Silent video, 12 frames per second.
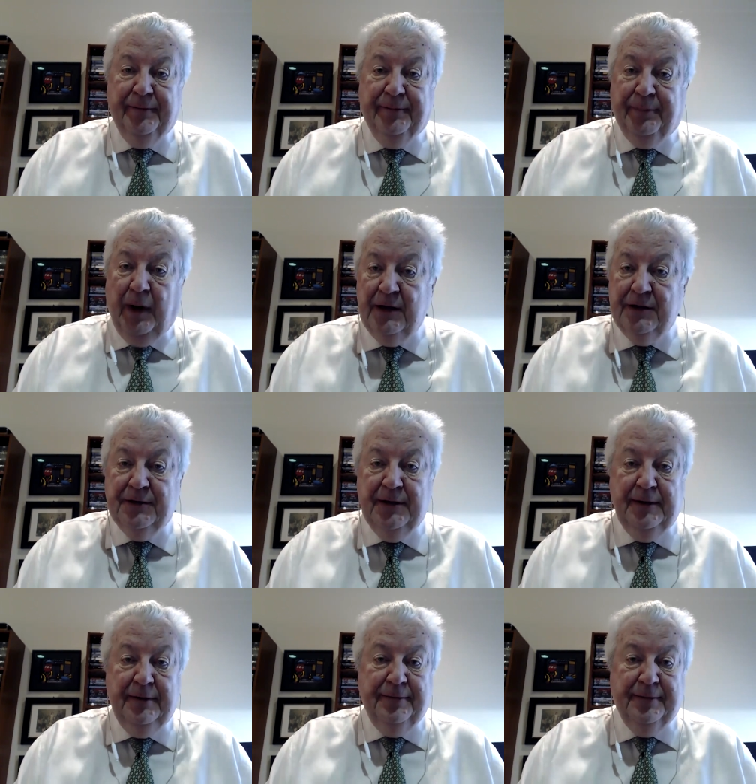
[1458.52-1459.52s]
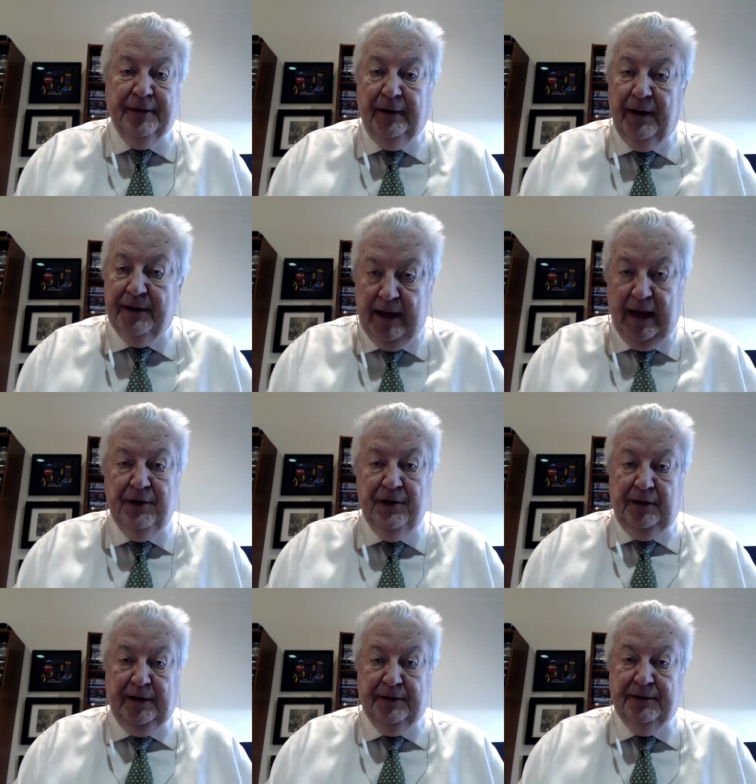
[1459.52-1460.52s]
Boston to Los
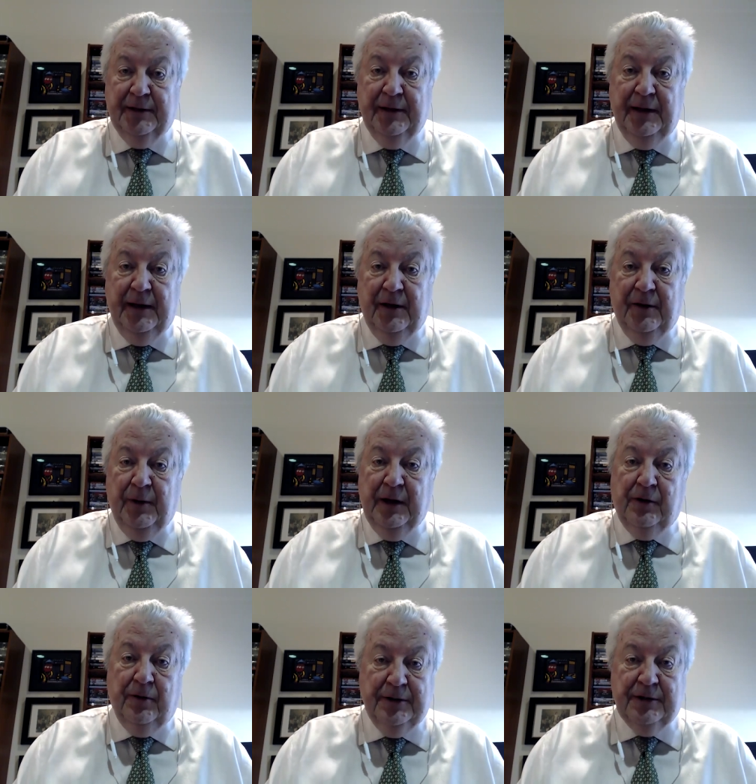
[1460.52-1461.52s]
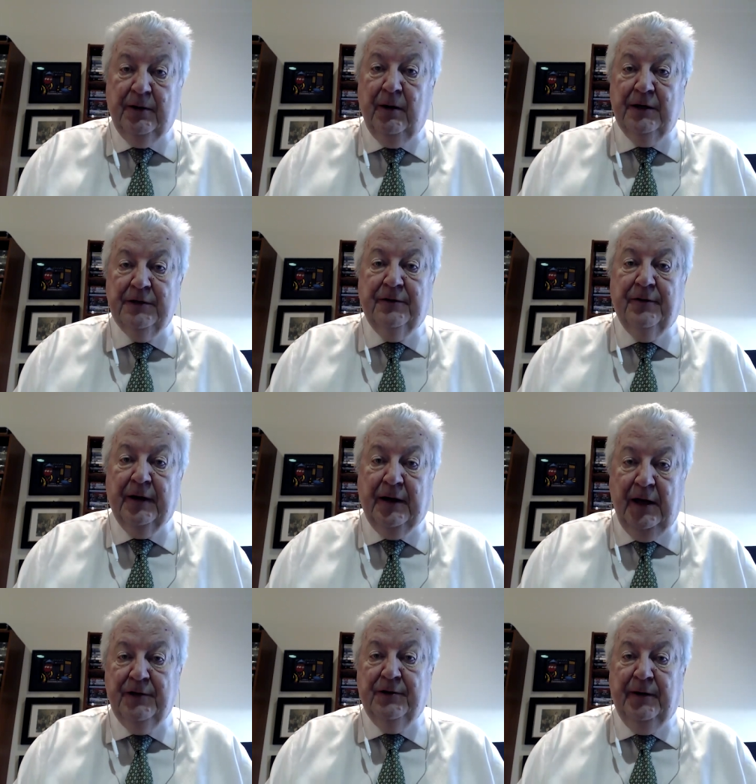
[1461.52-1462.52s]
Angeles. We crisscrossed the
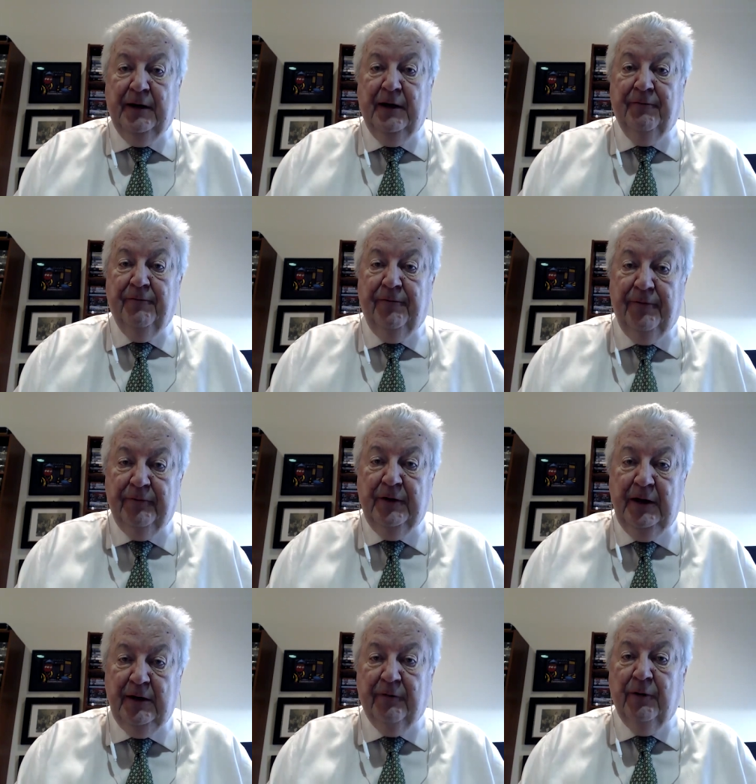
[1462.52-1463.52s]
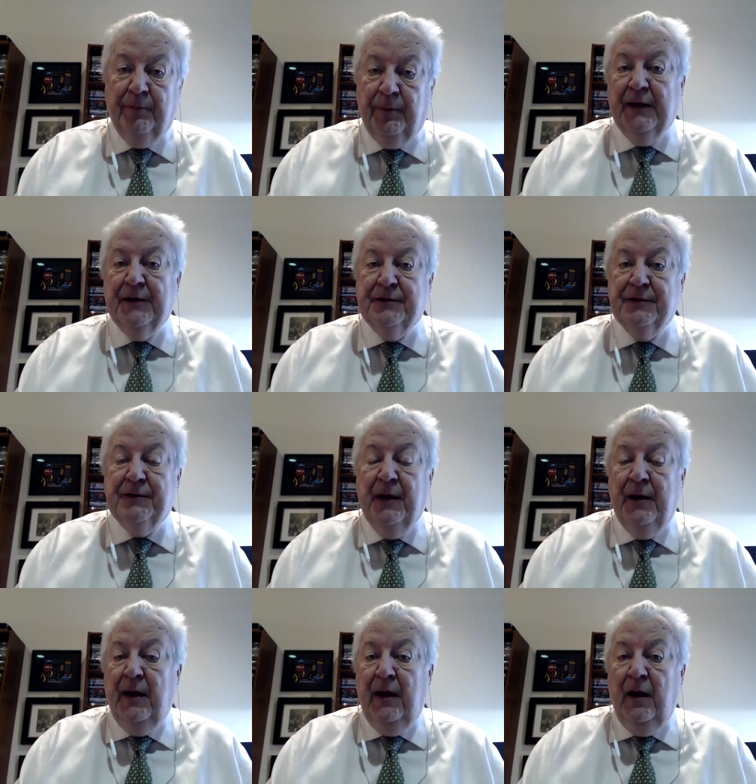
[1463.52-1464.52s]
country in 50 different places.
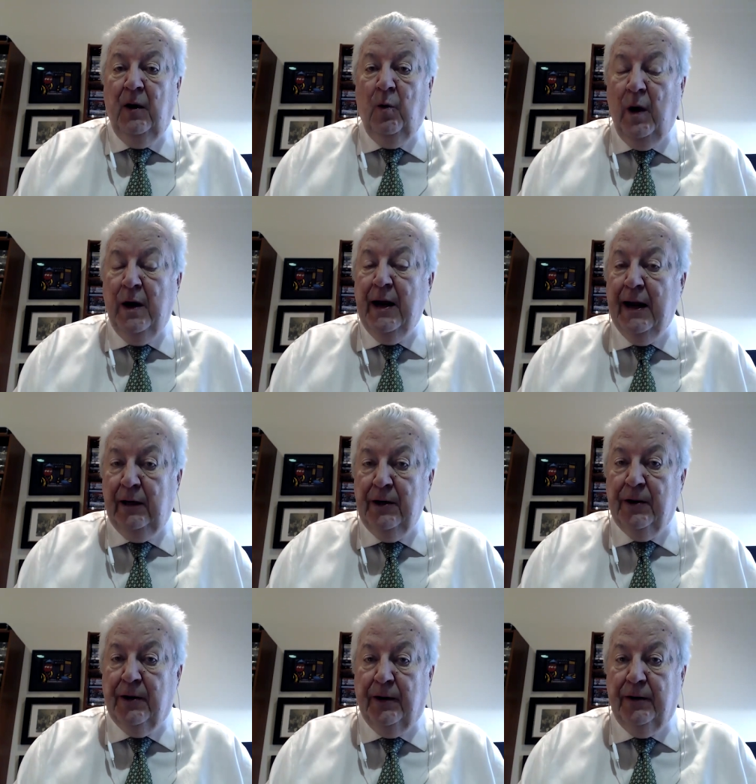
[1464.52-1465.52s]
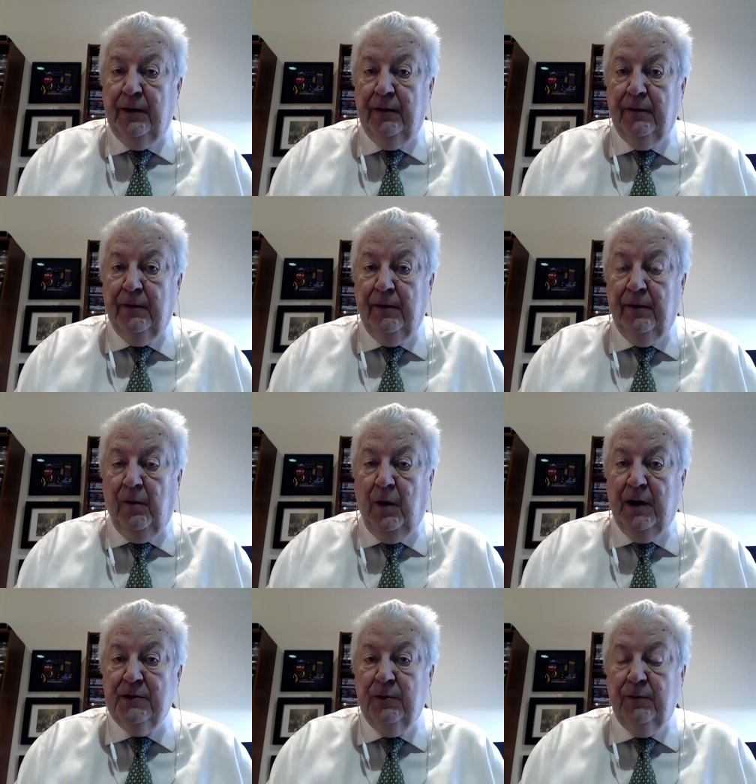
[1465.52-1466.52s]
What I learned
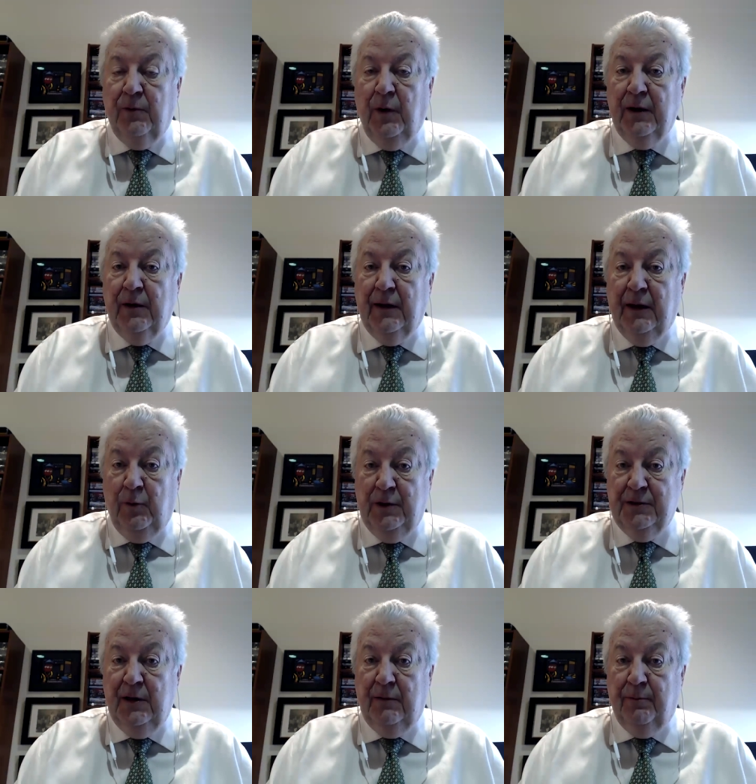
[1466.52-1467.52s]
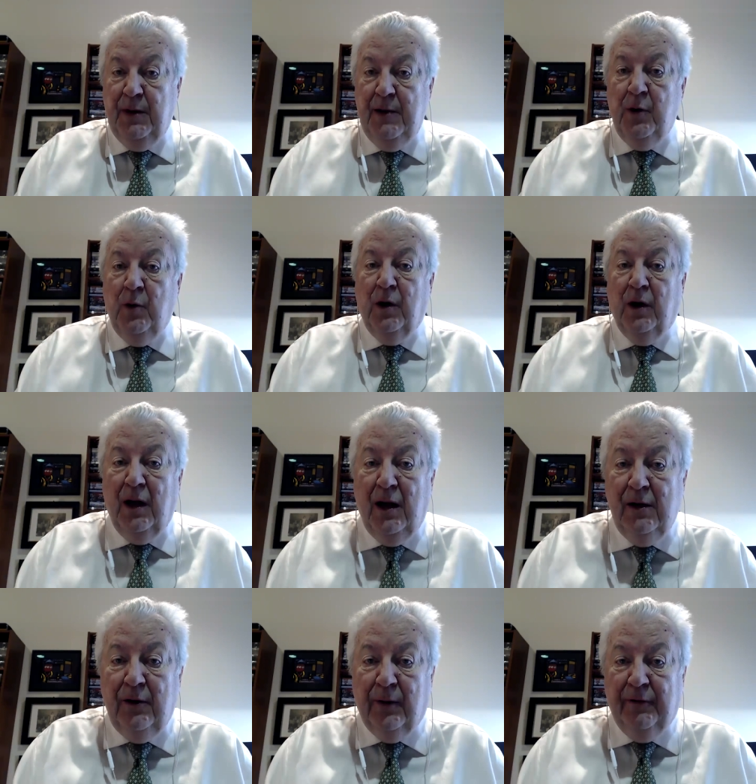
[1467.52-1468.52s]
was that people were
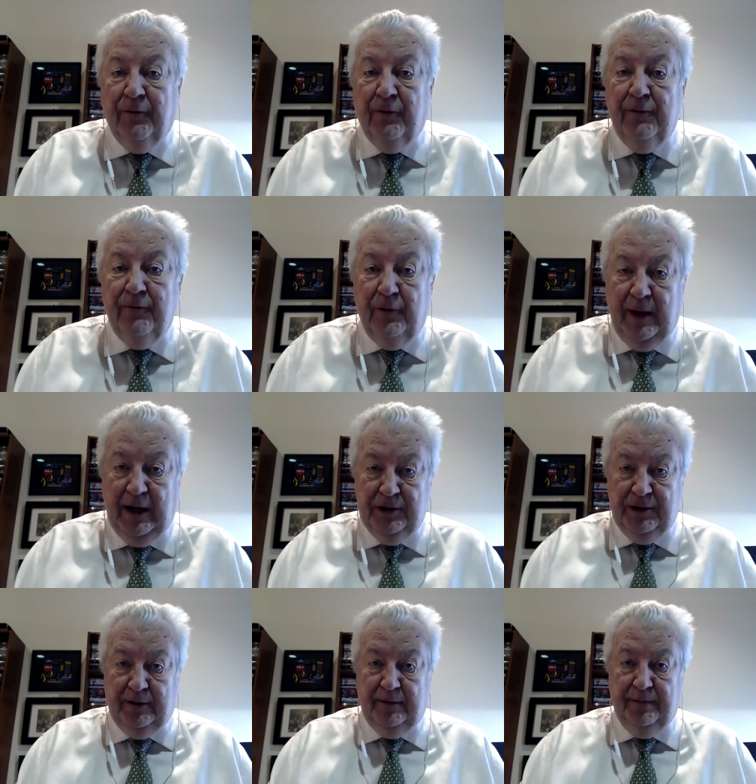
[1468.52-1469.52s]
hungry for information.